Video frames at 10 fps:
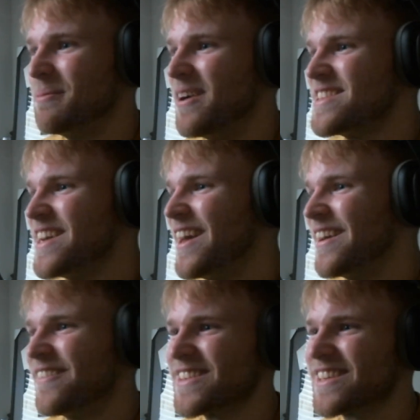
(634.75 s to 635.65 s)
Come on,
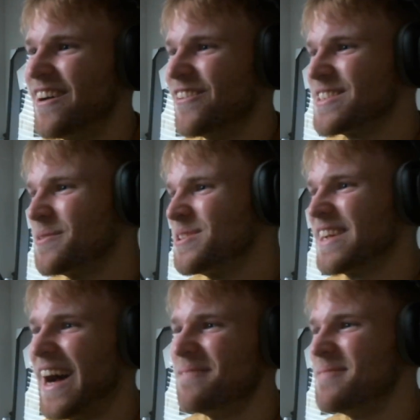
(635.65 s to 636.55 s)
Tyler. Let's go. Let's see what
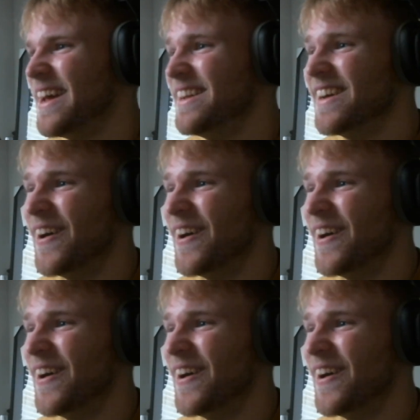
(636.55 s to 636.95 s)
you got, man.